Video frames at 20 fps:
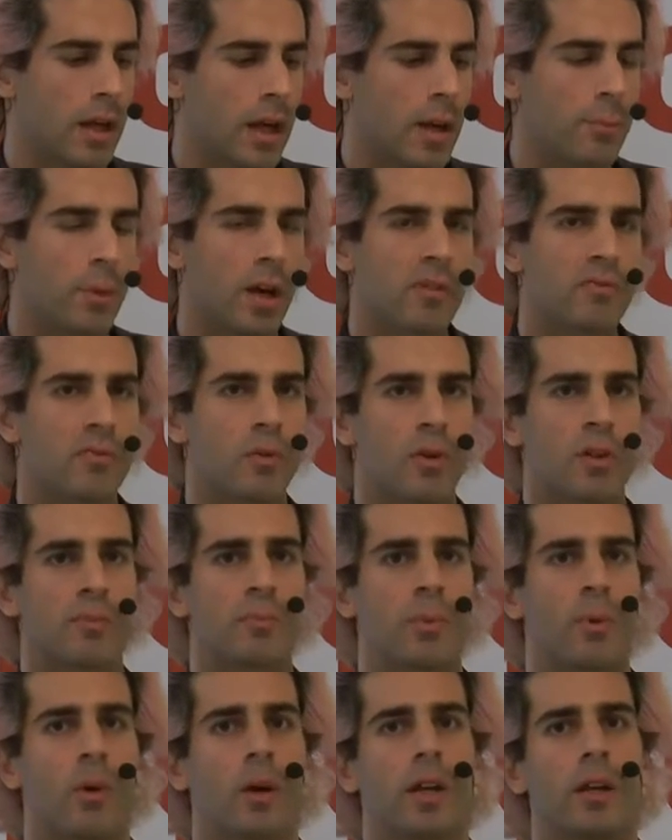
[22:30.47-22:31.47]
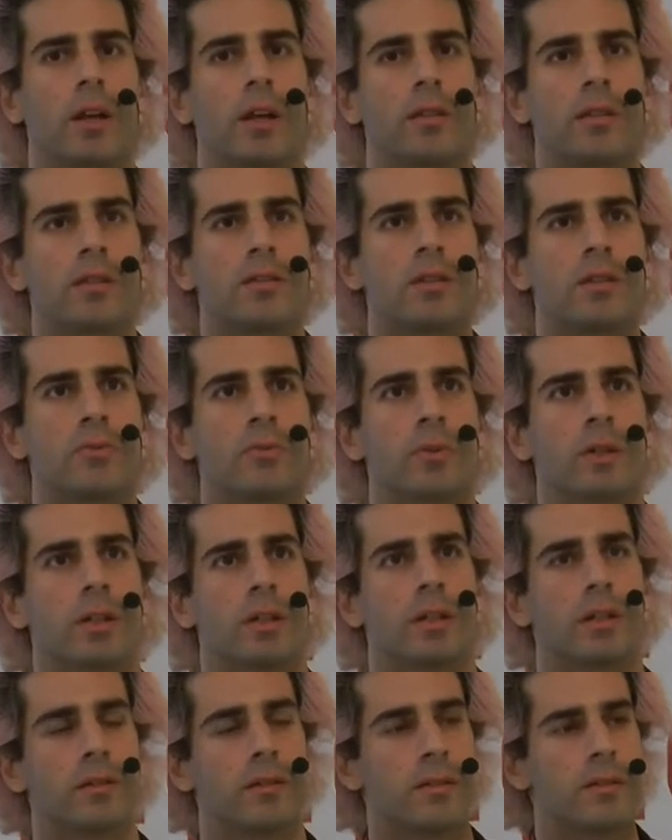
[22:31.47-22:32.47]
And my fourth point, and this is
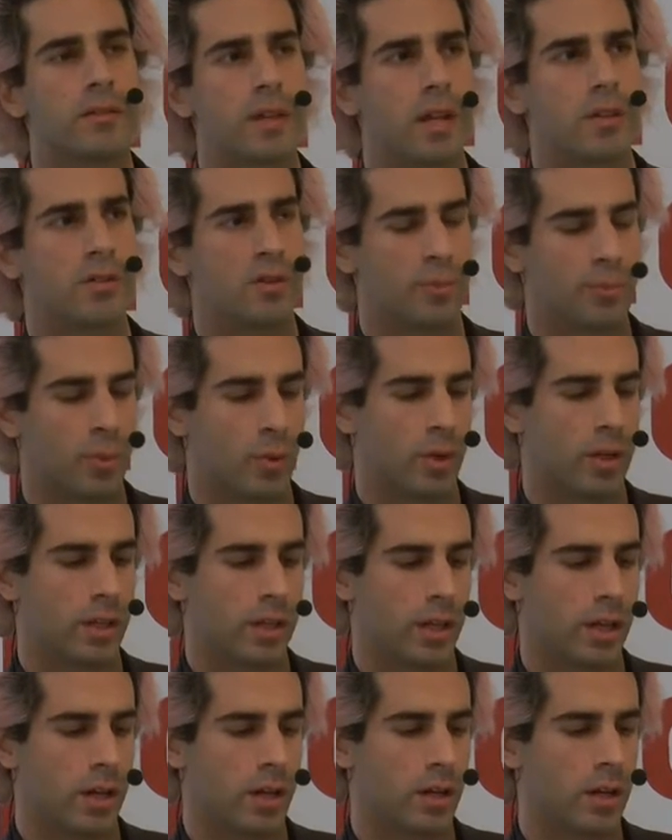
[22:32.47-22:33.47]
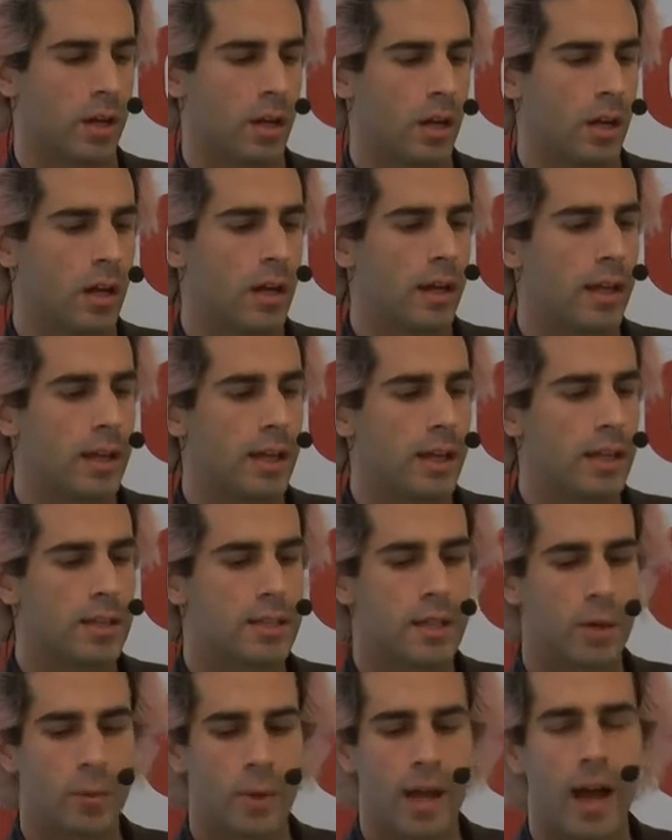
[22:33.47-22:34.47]
really the central point here, is
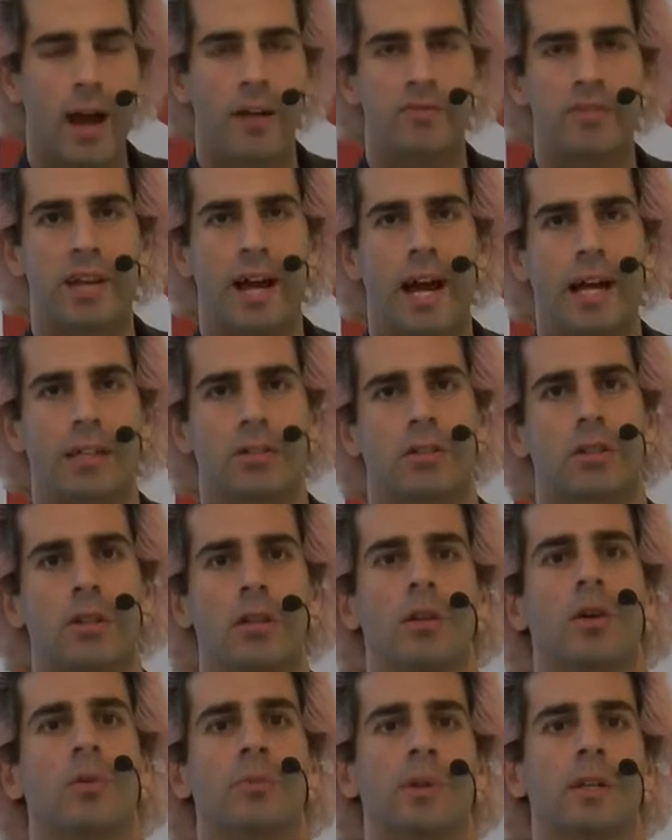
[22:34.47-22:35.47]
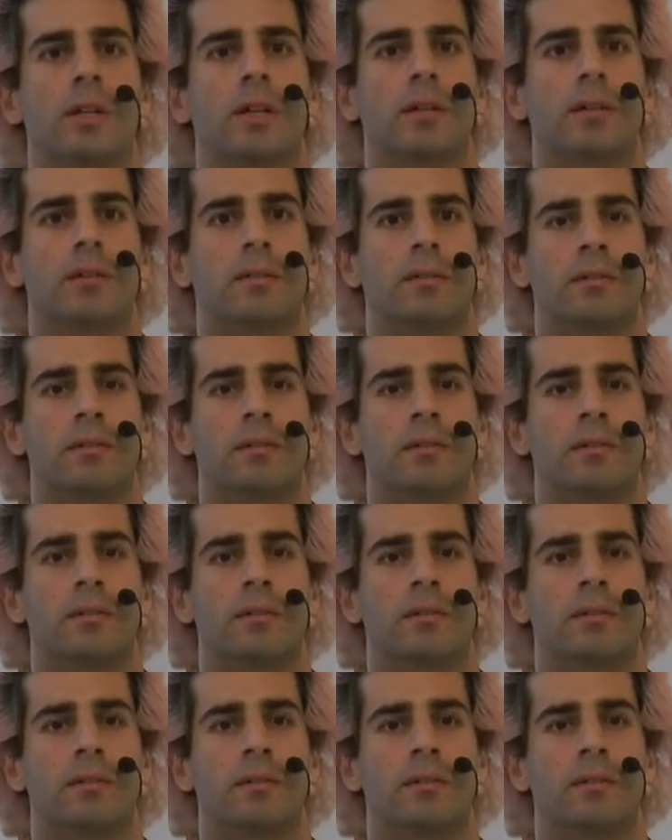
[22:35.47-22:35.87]
that we have to act globally.